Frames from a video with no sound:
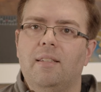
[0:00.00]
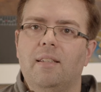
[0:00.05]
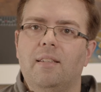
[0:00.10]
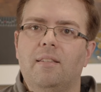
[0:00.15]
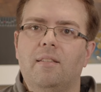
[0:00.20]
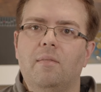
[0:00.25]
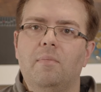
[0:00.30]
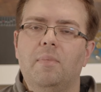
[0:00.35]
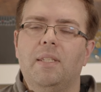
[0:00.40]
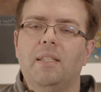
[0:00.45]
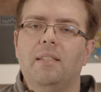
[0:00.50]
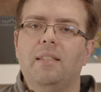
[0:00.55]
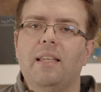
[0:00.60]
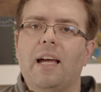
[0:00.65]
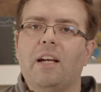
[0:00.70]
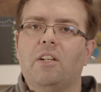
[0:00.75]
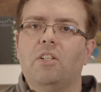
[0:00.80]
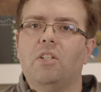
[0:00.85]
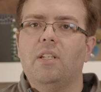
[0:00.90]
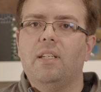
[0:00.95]
systems is
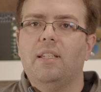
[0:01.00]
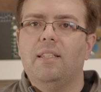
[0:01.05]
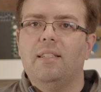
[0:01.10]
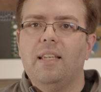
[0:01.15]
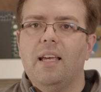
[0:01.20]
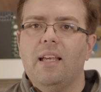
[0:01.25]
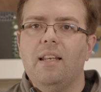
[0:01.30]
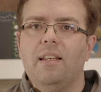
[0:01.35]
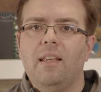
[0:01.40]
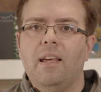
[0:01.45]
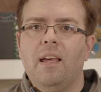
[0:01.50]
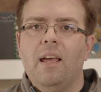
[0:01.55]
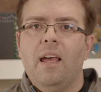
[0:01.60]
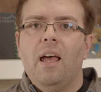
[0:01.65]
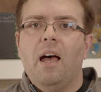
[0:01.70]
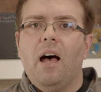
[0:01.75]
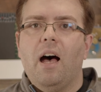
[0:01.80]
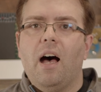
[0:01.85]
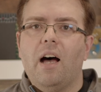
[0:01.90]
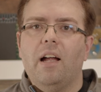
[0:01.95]
actually send
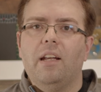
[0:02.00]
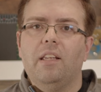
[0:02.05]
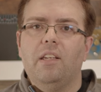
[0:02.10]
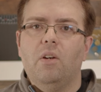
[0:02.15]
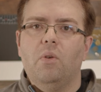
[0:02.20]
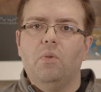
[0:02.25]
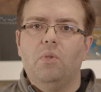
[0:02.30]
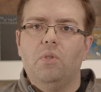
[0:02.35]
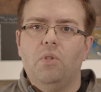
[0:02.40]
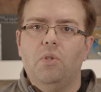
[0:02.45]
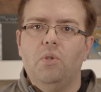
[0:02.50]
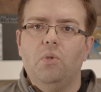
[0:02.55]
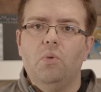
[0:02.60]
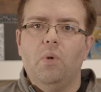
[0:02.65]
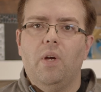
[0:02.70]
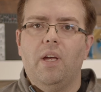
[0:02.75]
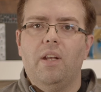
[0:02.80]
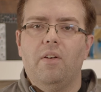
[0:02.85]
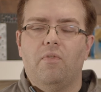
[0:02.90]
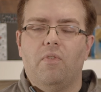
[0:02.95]
audio
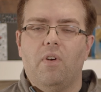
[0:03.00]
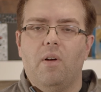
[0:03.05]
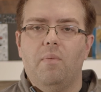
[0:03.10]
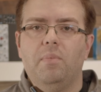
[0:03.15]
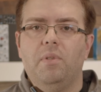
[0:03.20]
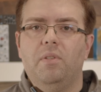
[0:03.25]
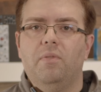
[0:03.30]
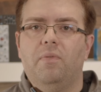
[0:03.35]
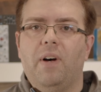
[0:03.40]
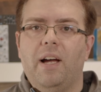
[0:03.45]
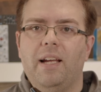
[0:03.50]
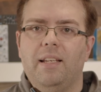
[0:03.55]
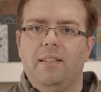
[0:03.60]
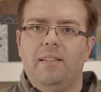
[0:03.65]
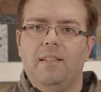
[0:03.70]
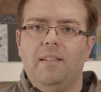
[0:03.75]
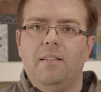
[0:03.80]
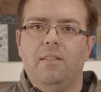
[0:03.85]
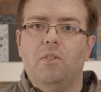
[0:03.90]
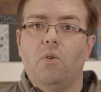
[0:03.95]
to and from
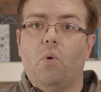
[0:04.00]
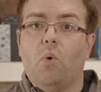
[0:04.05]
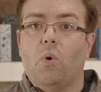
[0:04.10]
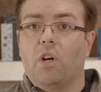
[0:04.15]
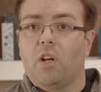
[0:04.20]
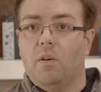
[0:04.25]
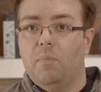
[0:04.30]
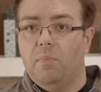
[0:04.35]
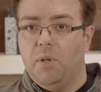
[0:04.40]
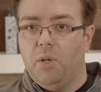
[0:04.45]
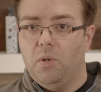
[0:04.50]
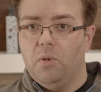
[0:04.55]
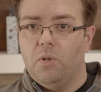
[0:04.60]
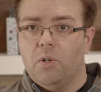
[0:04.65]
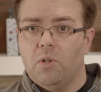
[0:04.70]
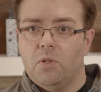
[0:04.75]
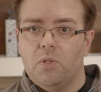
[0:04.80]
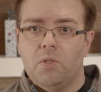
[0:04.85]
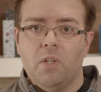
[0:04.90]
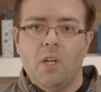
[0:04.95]
devices or
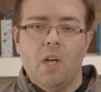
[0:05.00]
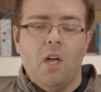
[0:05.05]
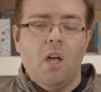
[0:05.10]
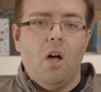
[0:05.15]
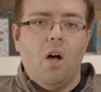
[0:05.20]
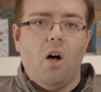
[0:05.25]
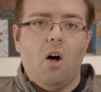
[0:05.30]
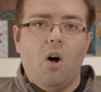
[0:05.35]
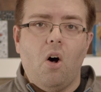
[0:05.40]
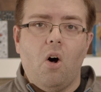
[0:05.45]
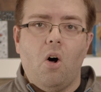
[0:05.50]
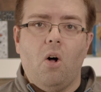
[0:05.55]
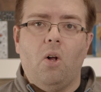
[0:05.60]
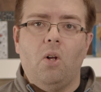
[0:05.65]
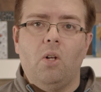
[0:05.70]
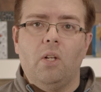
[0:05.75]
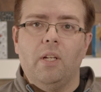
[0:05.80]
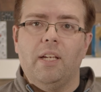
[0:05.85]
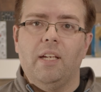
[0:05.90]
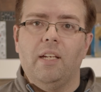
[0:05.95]
computers
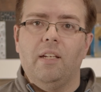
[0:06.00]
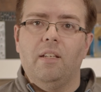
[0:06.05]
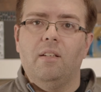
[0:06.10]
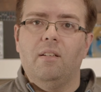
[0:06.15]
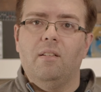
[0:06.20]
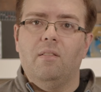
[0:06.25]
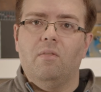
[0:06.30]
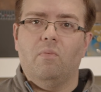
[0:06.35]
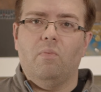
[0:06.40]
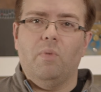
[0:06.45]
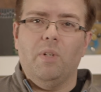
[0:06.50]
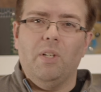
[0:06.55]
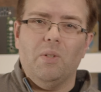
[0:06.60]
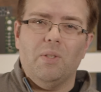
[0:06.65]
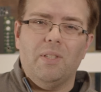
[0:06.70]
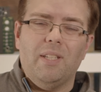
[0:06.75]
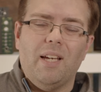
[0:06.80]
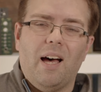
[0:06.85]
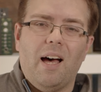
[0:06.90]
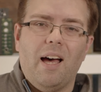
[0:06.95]
all in real
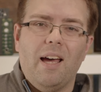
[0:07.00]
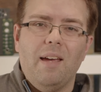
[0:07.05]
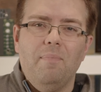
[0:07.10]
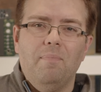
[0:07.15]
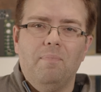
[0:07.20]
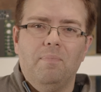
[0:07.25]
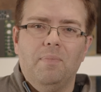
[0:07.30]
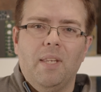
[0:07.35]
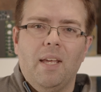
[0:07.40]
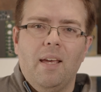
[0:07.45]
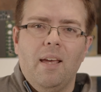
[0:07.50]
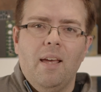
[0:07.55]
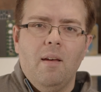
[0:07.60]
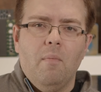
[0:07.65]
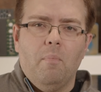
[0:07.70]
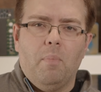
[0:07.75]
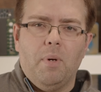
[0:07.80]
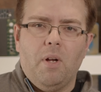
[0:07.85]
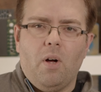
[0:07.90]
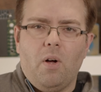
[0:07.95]
time,
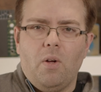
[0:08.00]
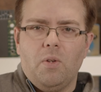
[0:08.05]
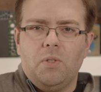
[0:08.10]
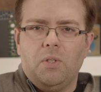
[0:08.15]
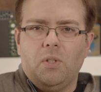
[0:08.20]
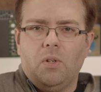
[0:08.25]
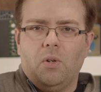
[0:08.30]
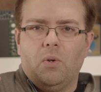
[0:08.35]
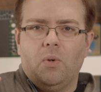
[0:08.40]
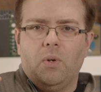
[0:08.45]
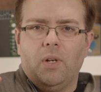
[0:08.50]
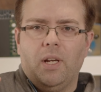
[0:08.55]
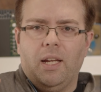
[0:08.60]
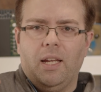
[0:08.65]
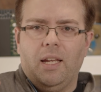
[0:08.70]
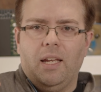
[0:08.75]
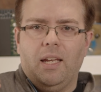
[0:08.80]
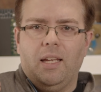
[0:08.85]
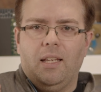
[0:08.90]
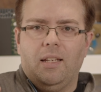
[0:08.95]
but also
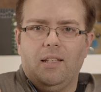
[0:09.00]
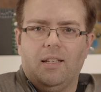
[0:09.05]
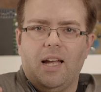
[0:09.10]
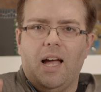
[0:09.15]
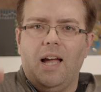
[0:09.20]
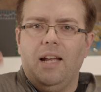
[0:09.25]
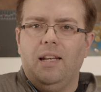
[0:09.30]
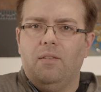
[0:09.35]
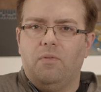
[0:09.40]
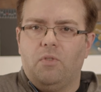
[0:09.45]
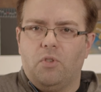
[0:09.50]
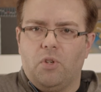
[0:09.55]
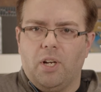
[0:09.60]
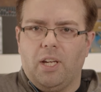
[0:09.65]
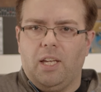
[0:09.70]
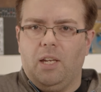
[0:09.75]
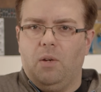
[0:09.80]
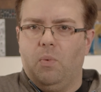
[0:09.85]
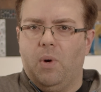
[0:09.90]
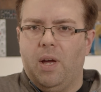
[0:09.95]
in kind of
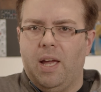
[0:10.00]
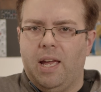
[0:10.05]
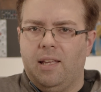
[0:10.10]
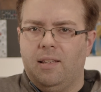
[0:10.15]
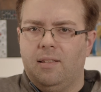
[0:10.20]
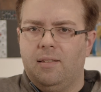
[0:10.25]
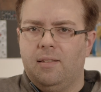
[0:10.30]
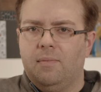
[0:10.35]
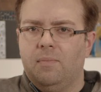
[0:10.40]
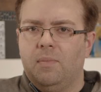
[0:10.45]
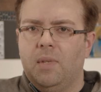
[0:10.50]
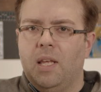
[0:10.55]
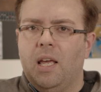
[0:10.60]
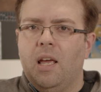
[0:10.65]
tricky ways.